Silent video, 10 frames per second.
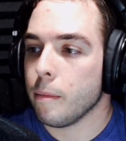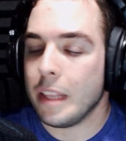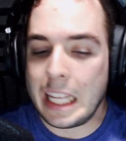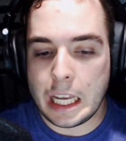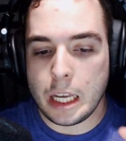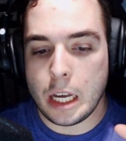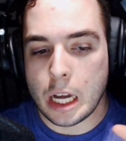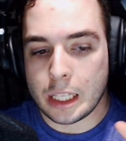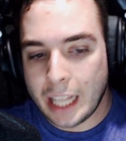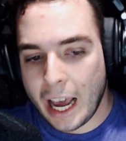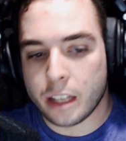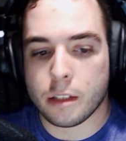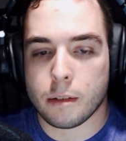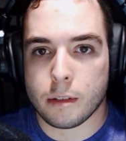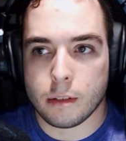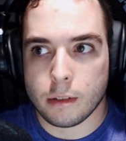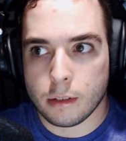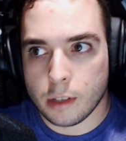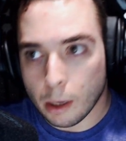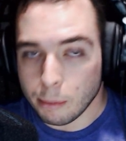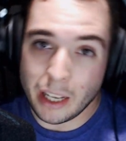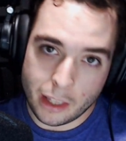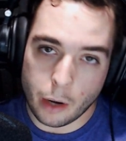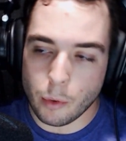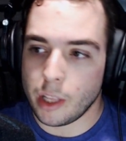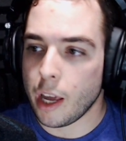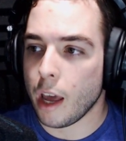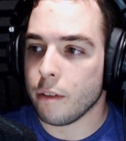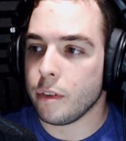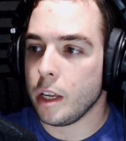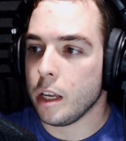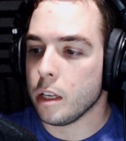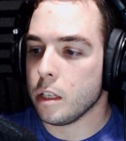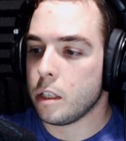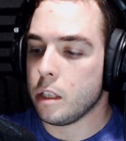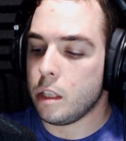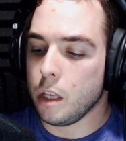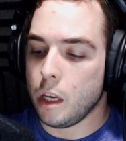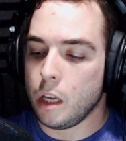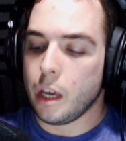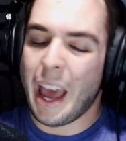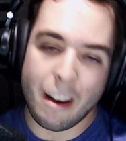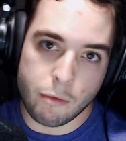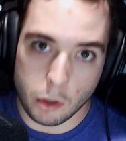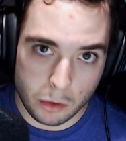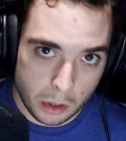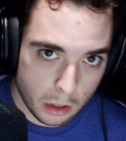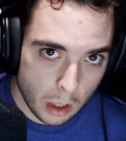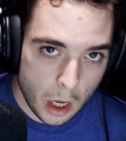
The last complaint that I really have is the headphones.